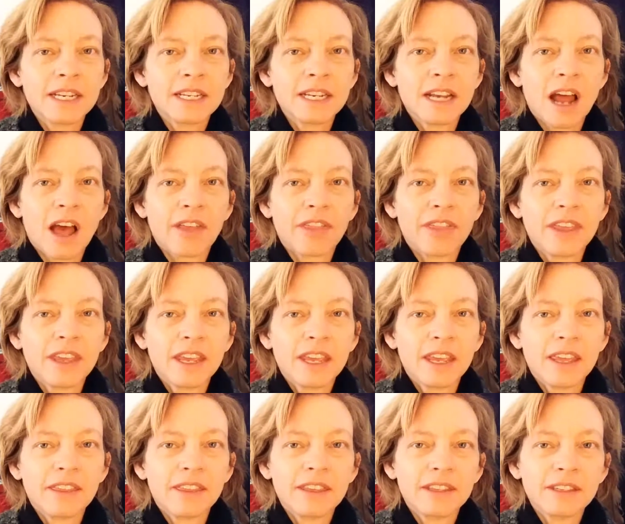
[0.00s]
not
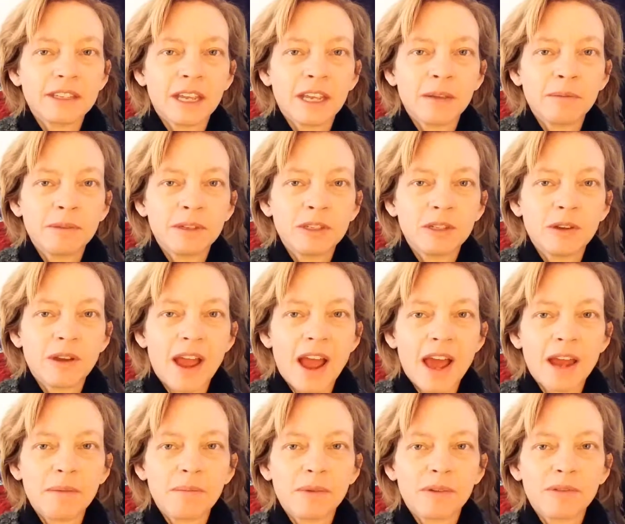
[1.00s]
thinking the same as you
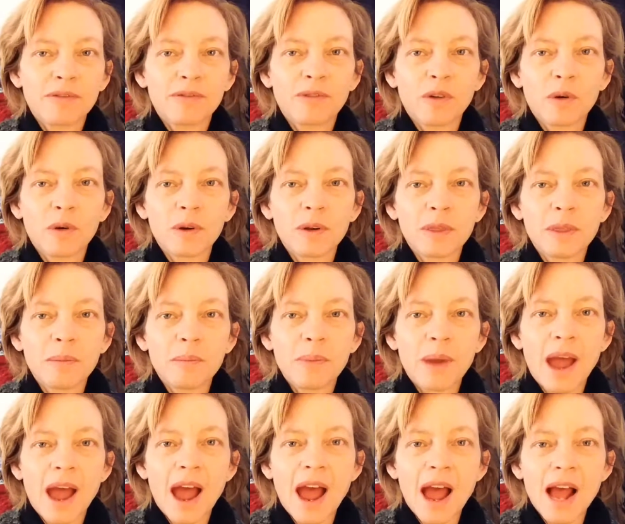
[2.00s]
had before in the
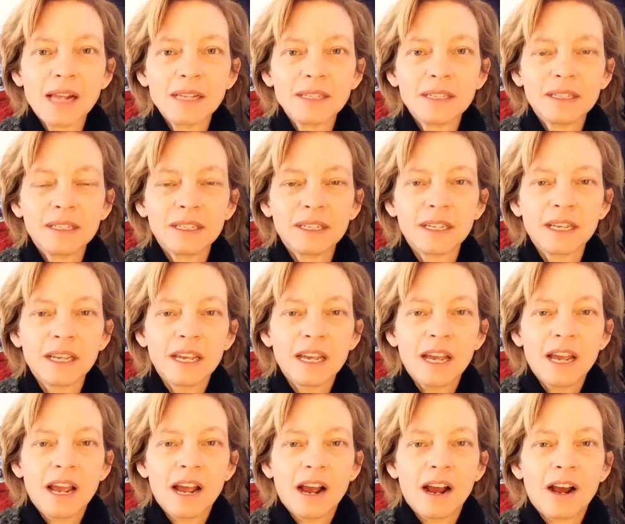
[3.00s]
past.
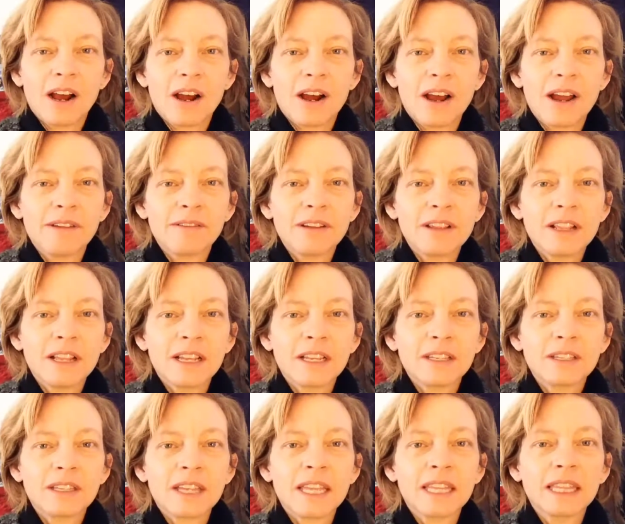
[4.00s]
Uh,
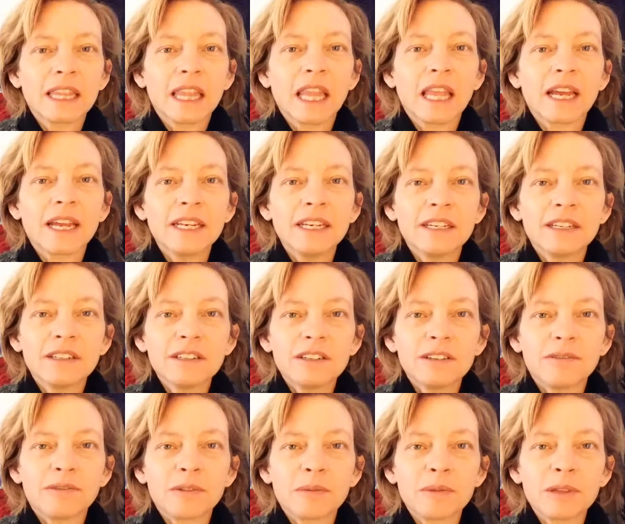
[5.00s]
everything's enlightened
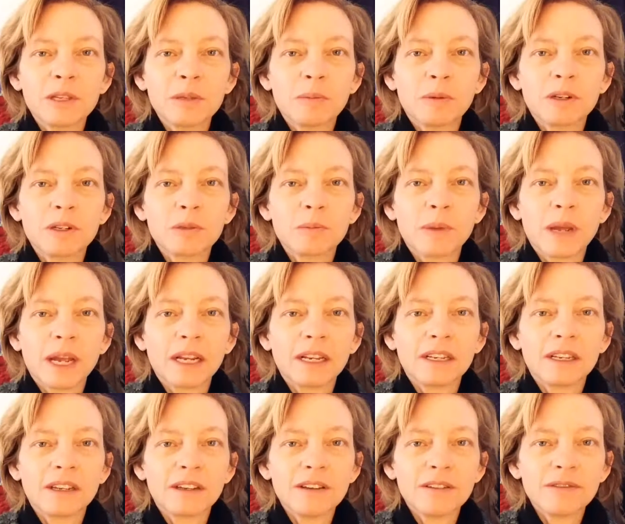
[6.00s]
from this
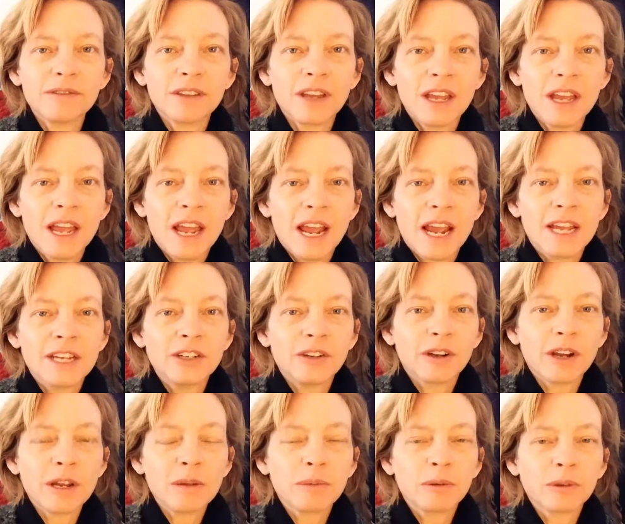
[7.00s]
perspective, and you're
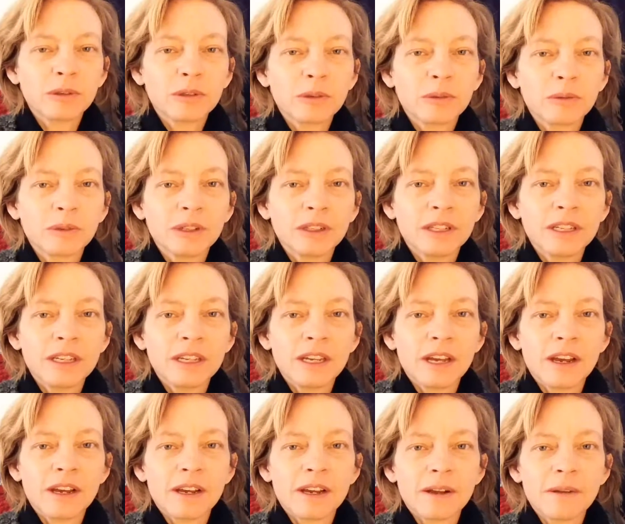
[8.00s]
able to really
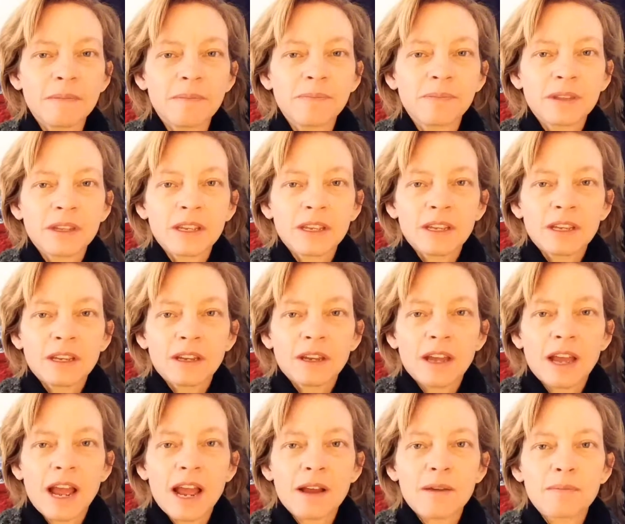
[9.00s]
uh,
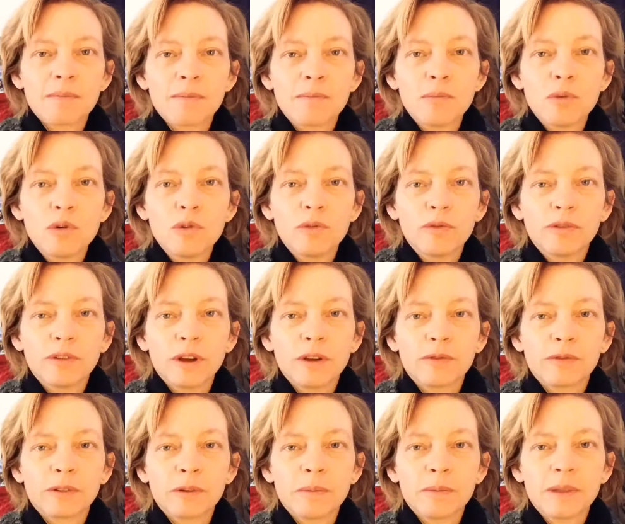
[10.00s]
move
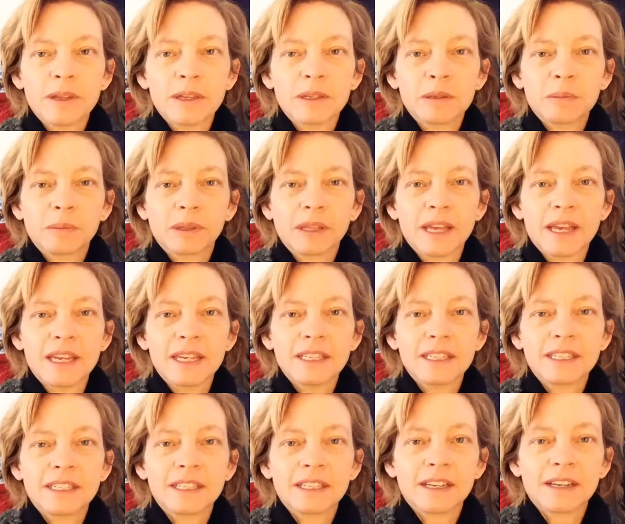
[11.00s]
from this
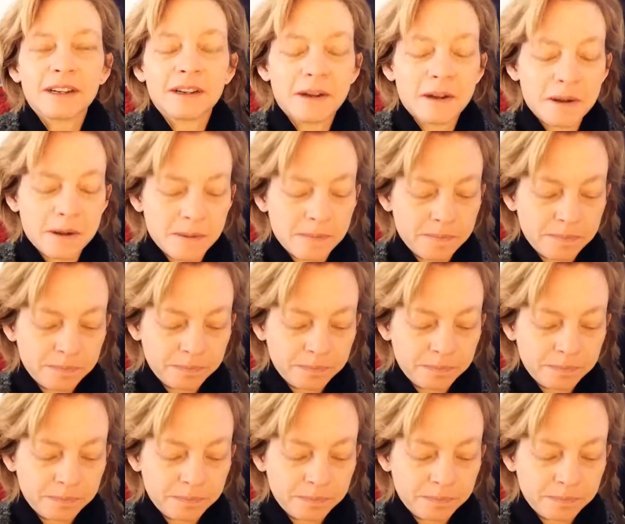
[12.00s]
place. Um,